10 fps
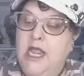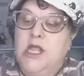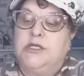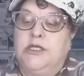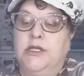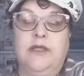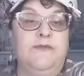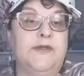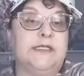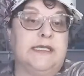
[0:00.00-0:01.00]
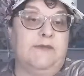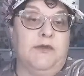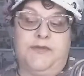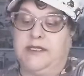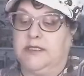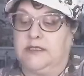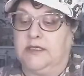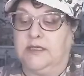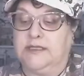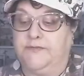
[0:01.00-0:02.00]
So you can fit several things as
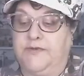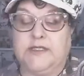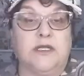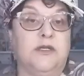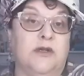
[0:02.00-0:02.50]
long as it fits on your